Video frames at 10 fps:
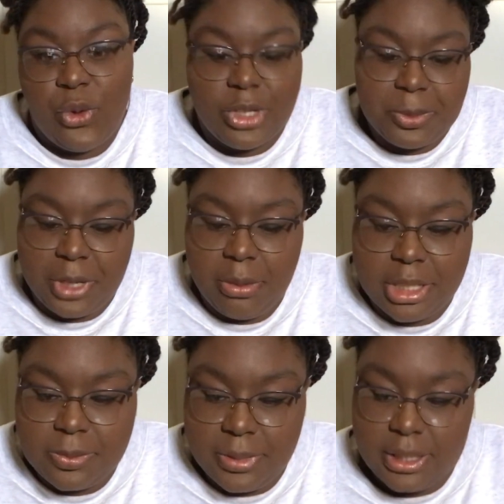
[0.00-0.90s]
which pretty
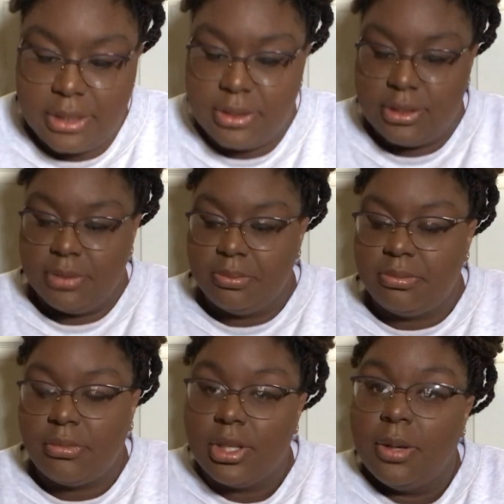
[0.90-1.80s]
much means
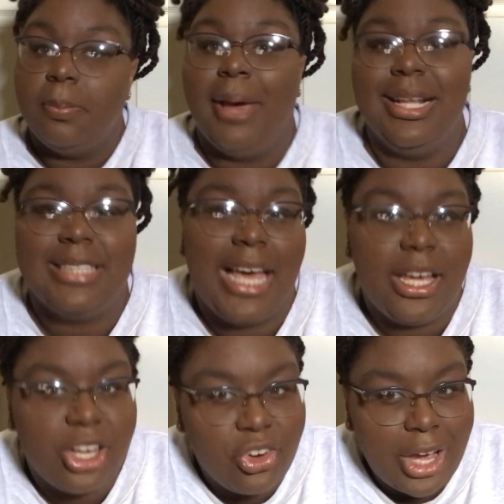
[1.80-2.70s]

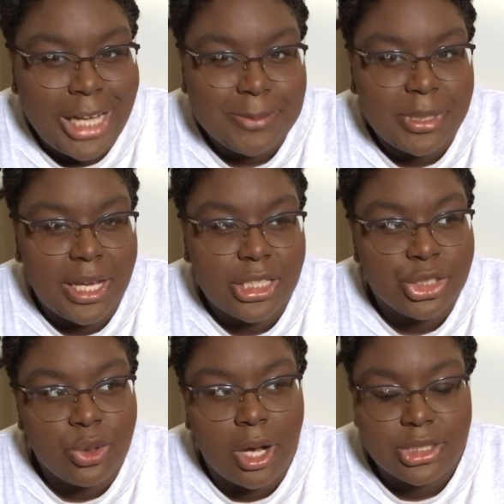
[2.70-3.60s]
maintain good grades,
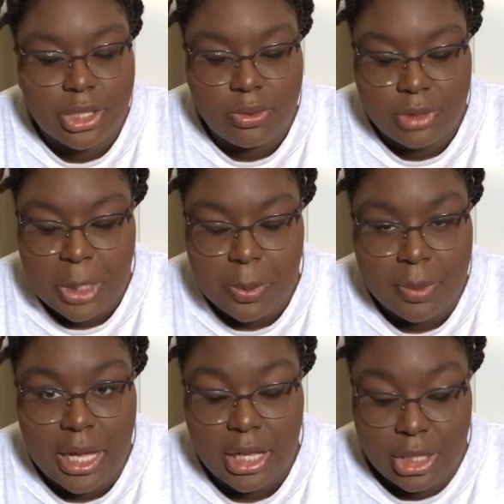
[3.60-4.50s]
because you also keep in
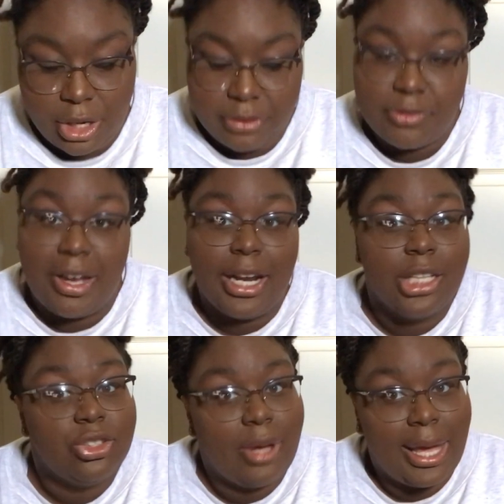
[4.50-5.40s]
mind that there is
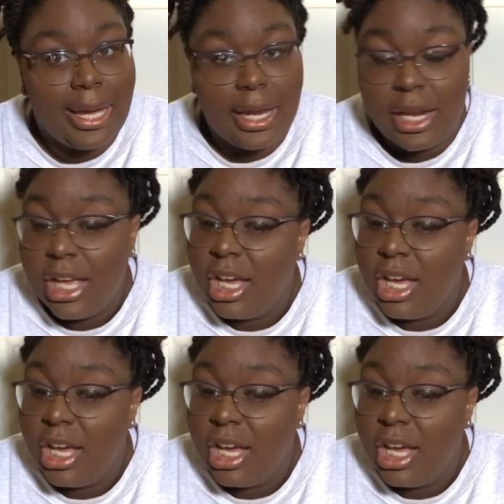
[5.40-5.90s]
financial aid,